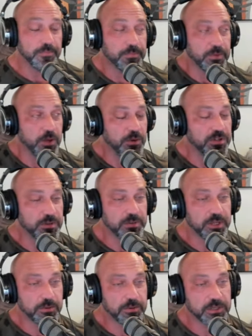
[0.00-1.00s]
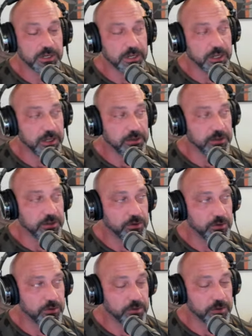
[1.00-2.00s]
There was something I was going to ask
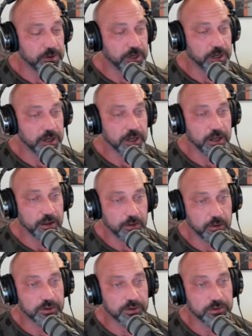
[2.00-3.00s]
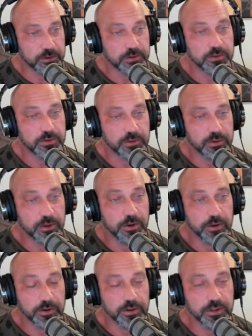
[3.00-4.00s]
you, and I got lost. All
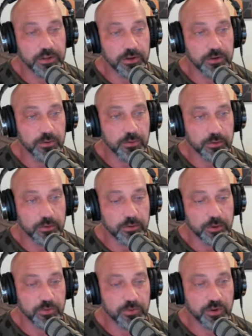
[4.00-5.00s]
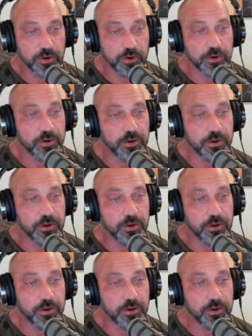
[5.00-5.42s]
right, continue. I'm sorry.